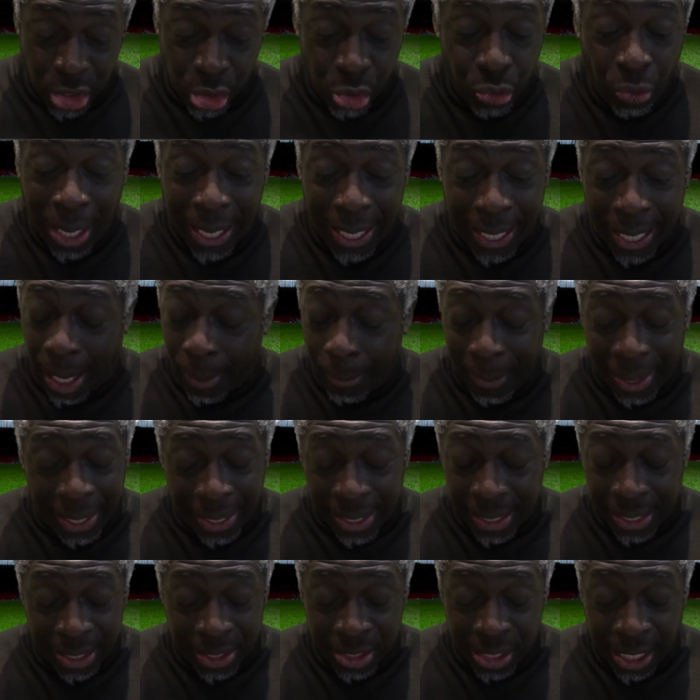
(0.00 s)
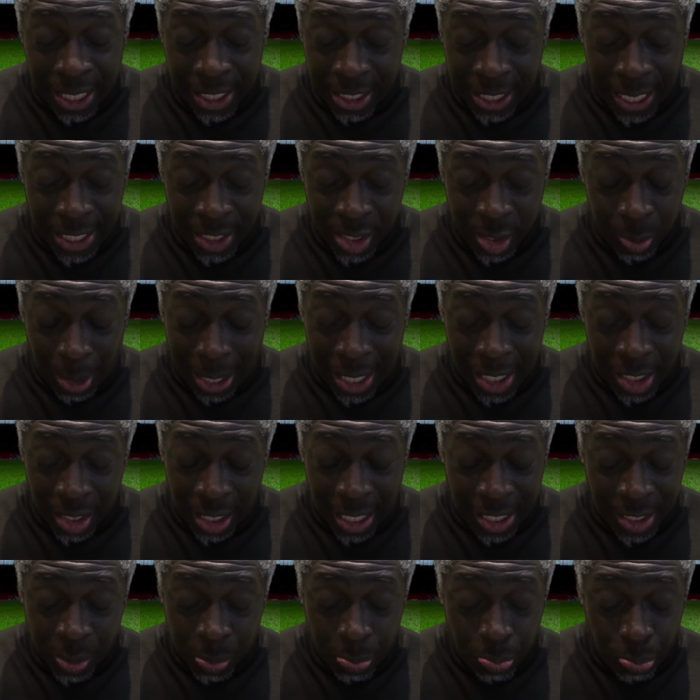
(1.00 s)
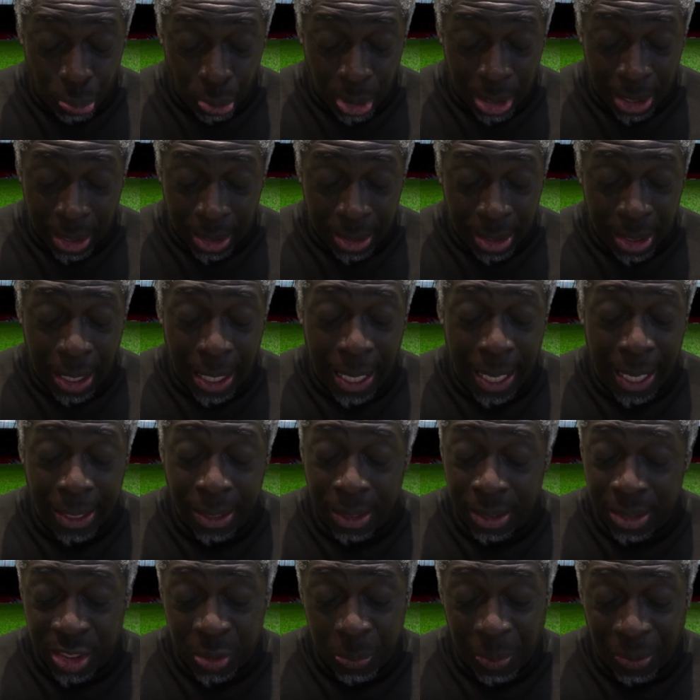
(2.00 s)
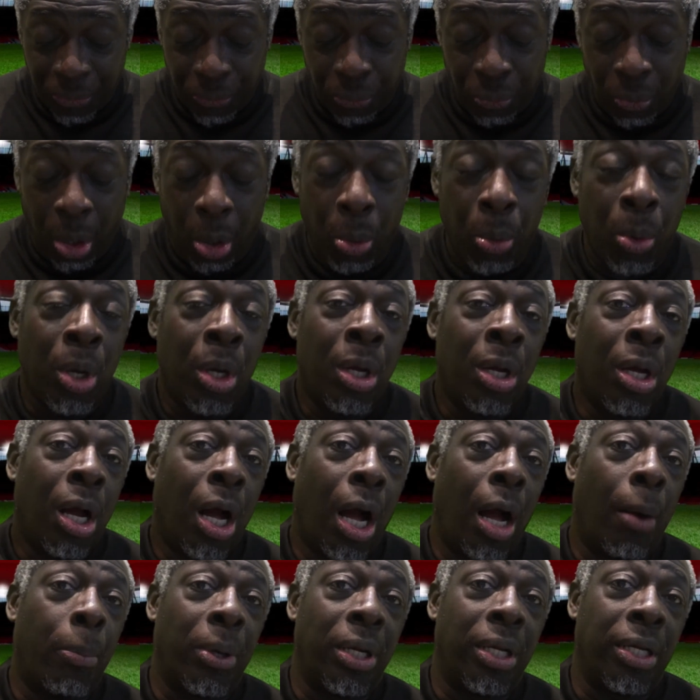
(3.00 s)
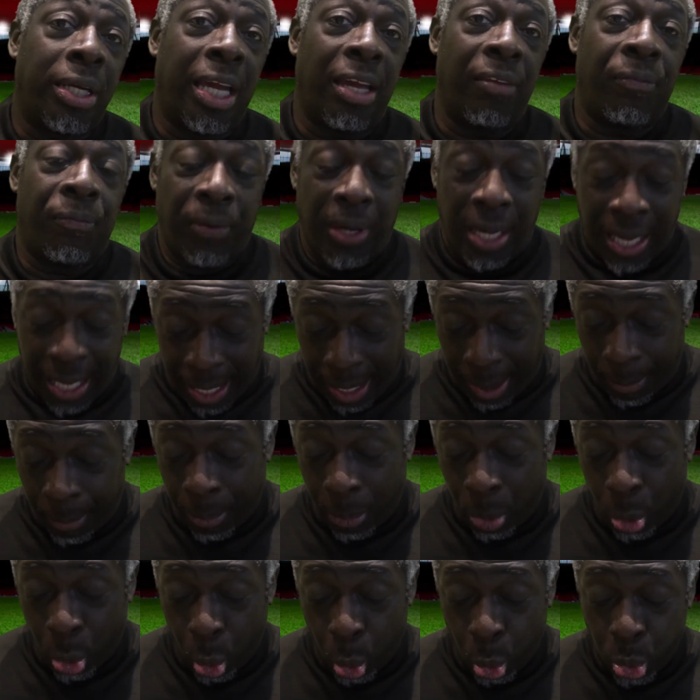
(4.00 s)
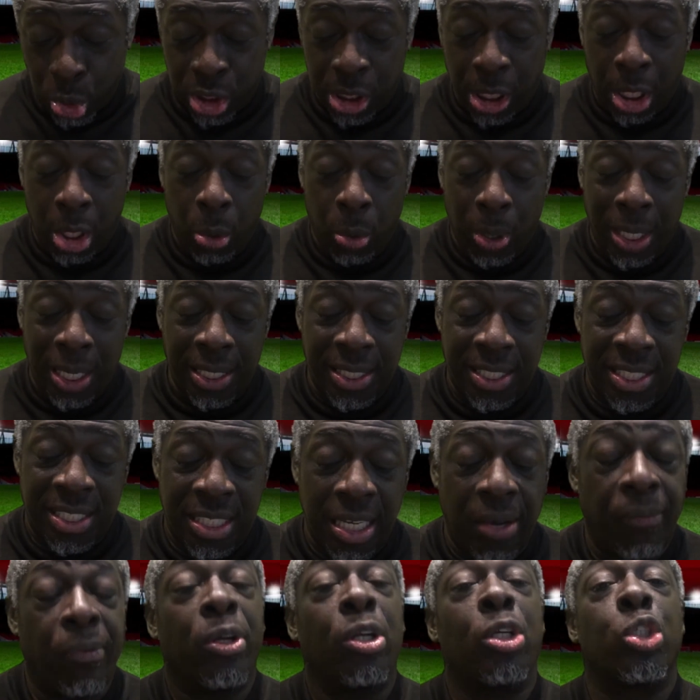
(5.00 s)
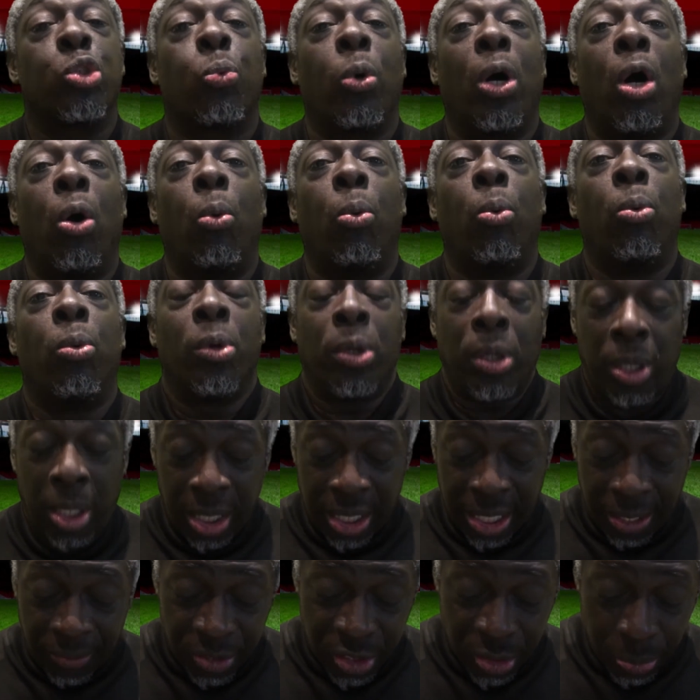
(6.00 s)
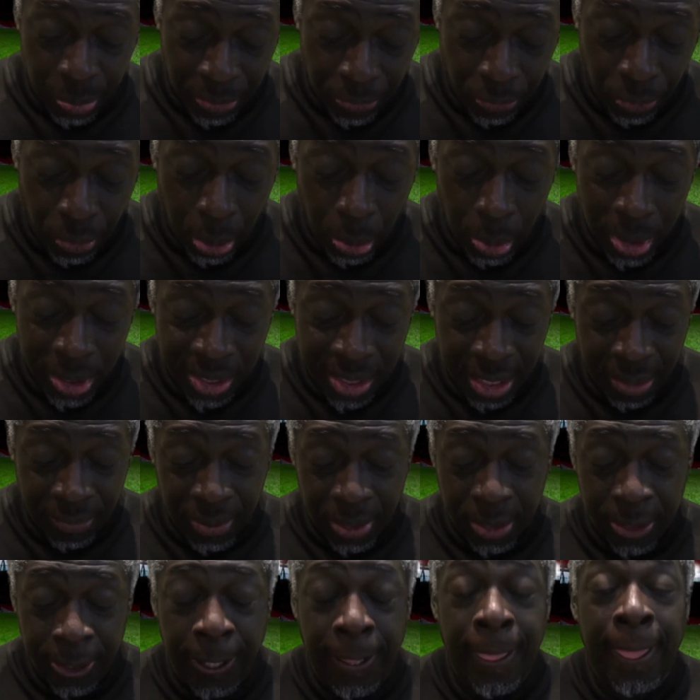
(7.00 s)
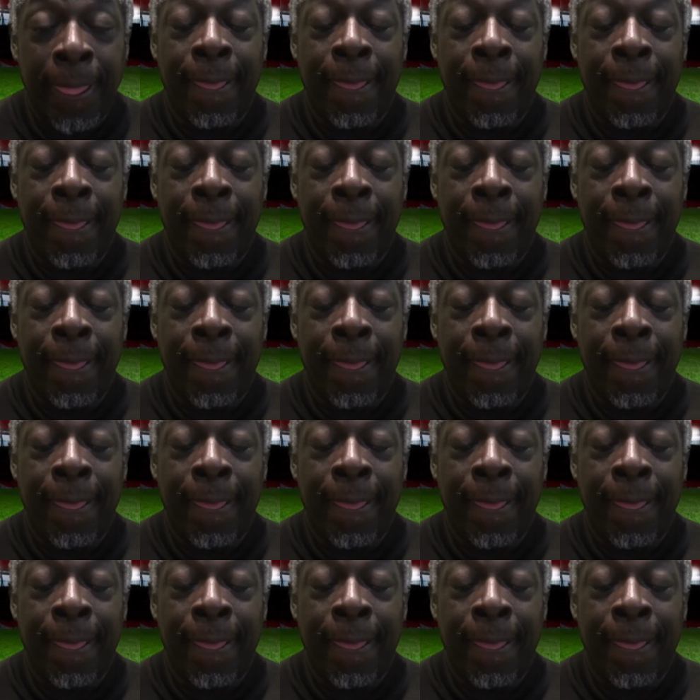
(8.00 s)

great. I mean, it's brilliant. And Smith Rowe, I'm going to give him also a 7 as well. I'm going to give Smith Rowe a 7.